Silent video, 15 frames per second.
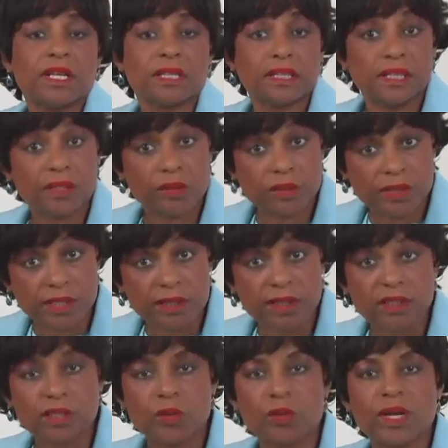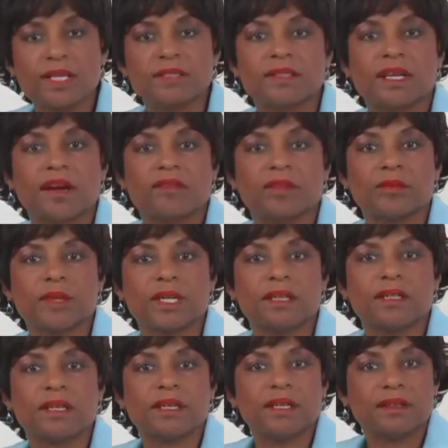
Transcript: leaders in the US government,